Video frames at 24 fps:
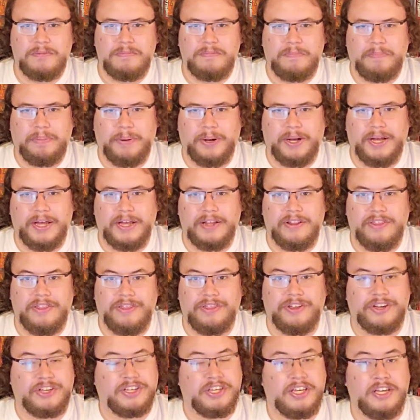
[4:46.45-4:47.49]
but
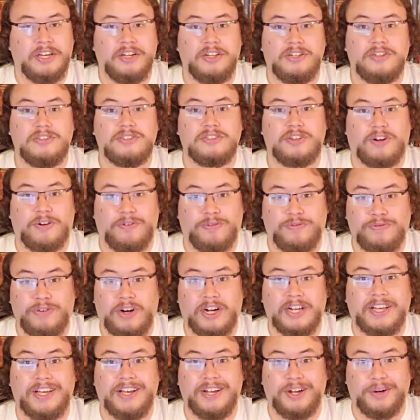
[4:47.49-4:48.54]
the kills are
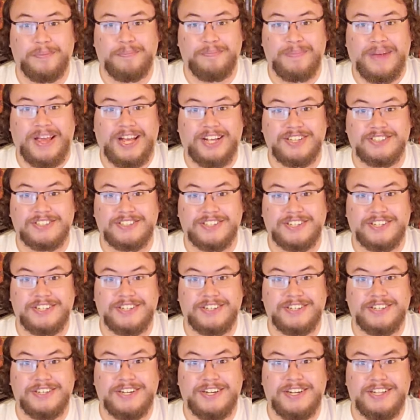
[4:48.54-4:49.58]
fucking amazing
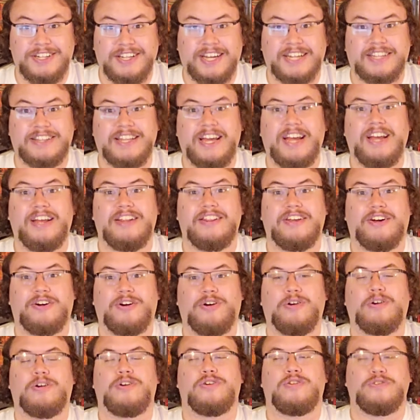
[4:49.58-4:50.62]
like they there
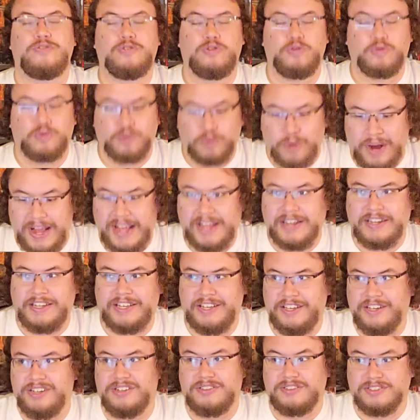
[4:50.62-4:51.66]
are great
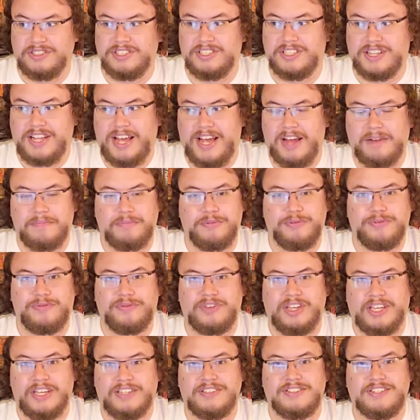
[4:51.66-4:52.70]
kills in that
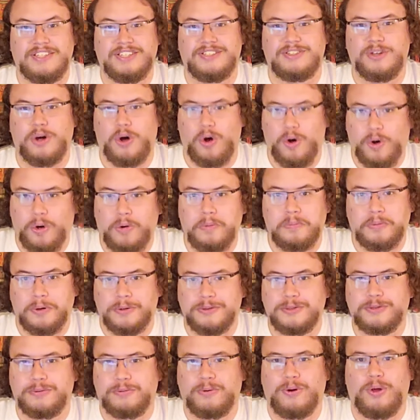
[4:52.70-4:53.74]
movie. It's it's
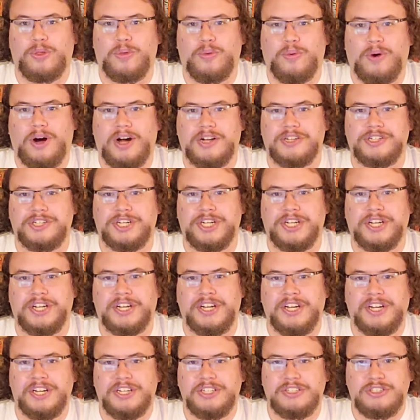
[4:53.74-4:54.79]
almost worth watching
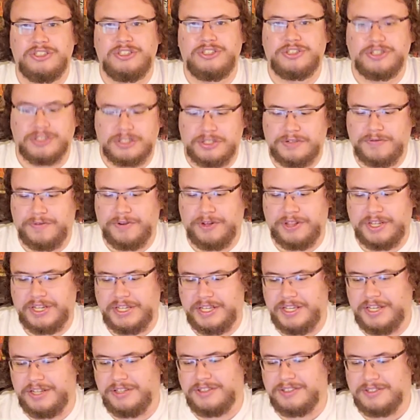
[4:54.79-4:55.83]
just for the
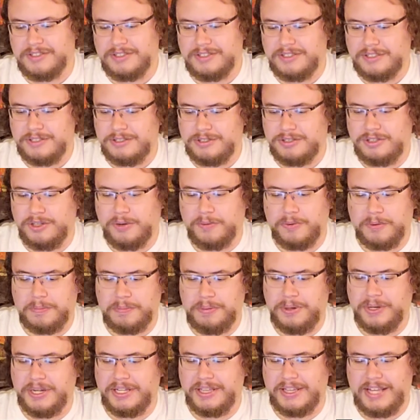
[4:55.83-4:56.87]
kills. So we're
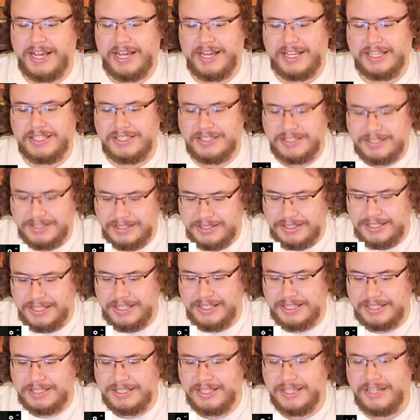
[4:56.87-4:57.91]
putting that in
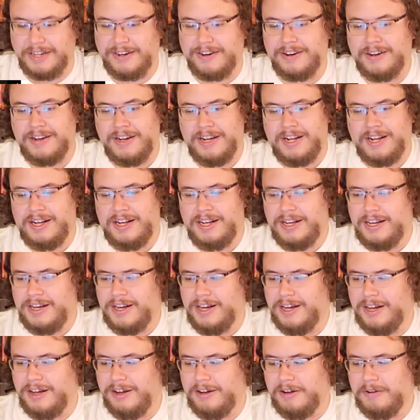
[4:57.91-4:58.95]
D tier.
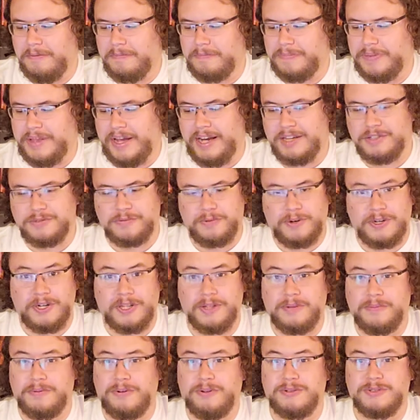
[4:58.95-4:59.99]
Um, has one of
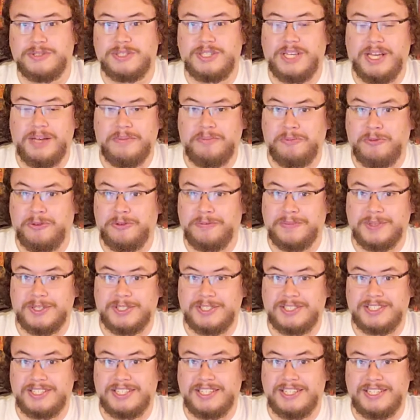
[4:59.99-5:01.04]
the most
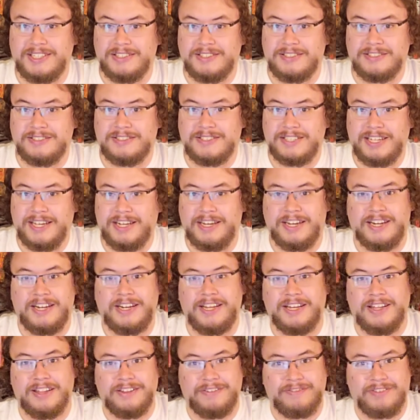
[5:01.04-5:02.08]
infamous scenes in
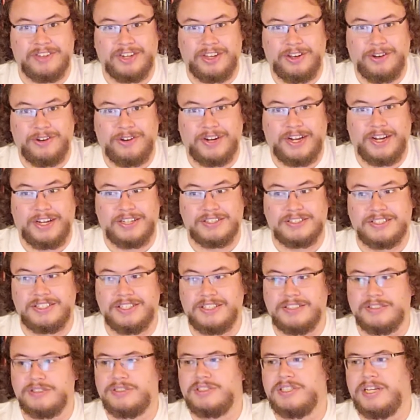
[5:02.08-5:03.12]
any of the video
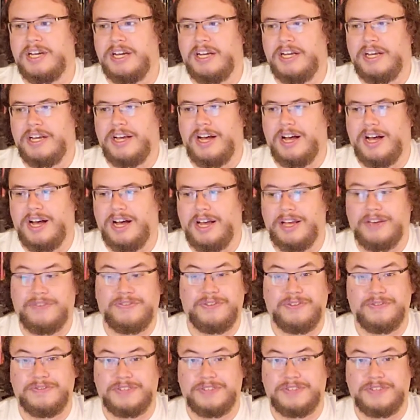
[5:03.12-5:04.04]
nasties. Uh, if you've